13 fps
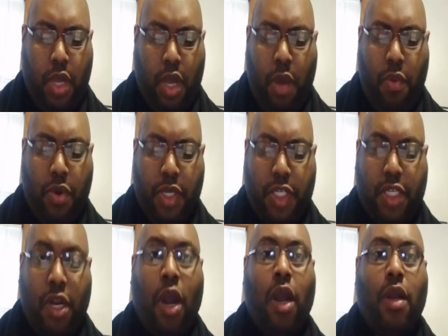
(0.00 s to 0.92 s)
I want to
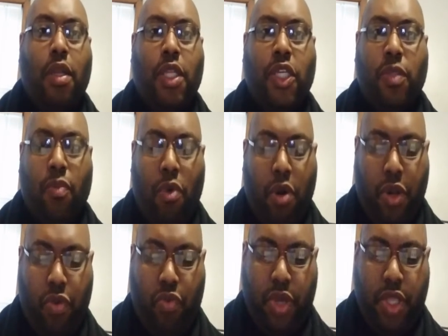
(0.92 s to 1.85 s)
start this
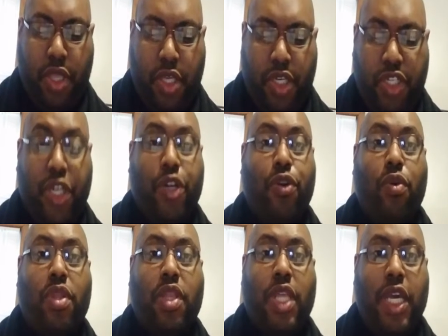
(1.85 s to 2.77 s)
morning with the
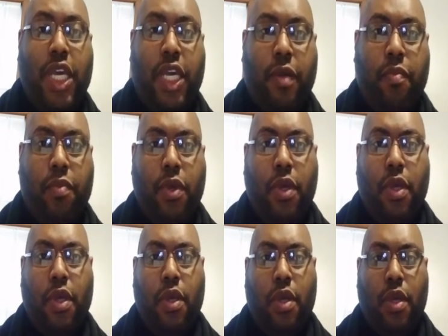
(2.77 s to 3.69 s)
general theme
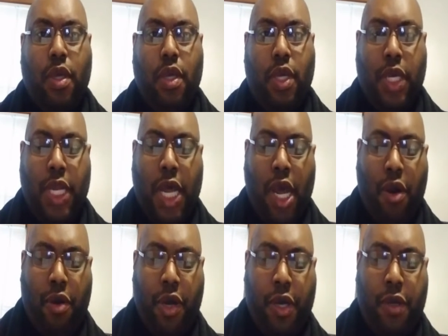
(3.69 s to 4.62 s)
in
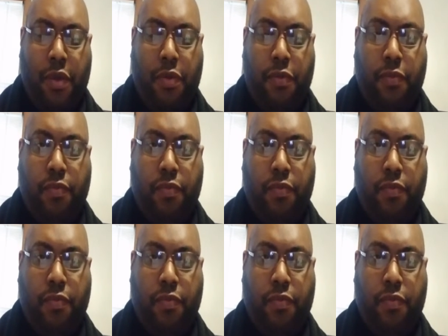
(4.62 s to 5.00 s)
our uh,